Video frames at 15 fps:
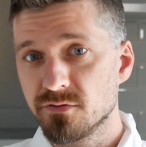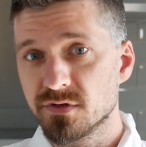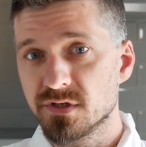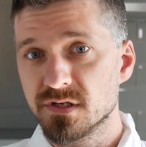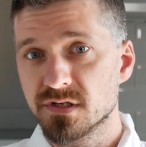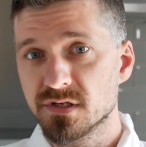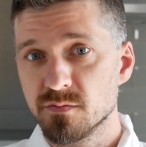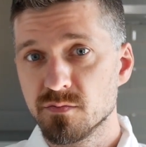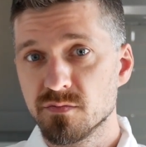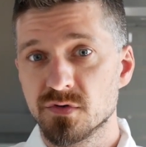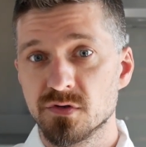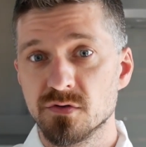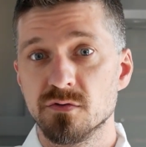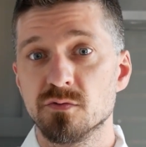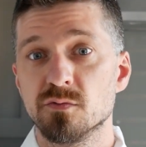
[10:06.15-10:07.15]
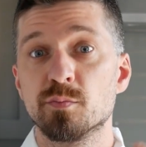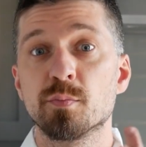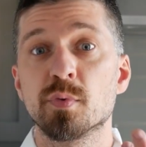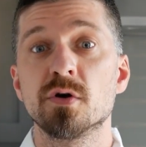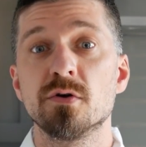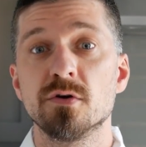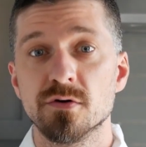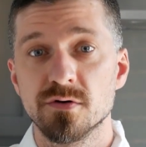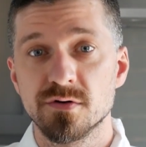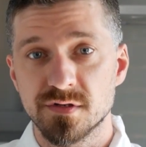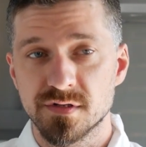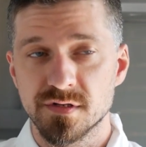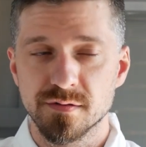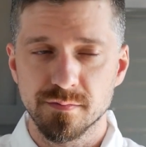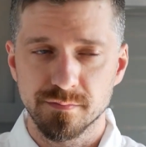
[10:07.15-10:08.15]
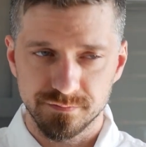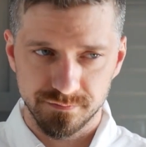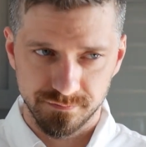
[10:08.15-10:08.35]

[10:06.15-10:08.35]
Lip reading: system, to purge the